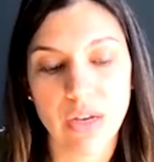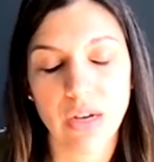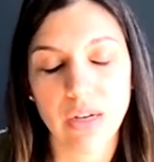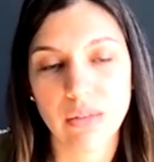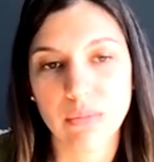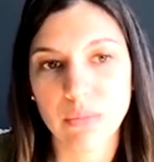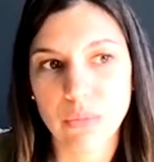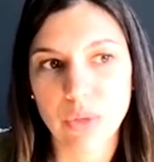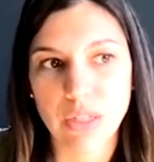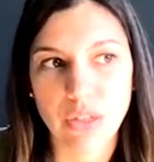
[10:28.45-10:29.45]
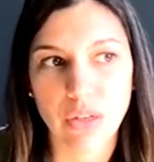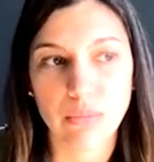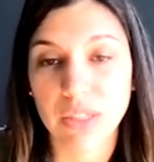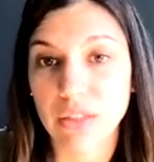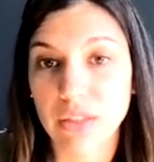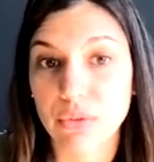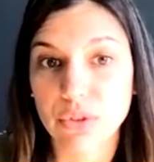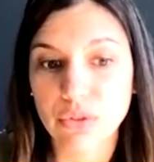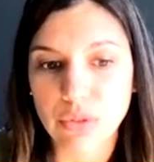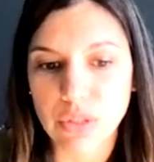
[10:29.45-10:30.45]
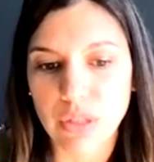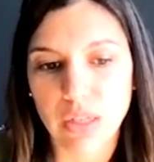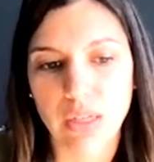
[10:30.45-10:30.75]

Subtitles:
One is called Blood at the Root.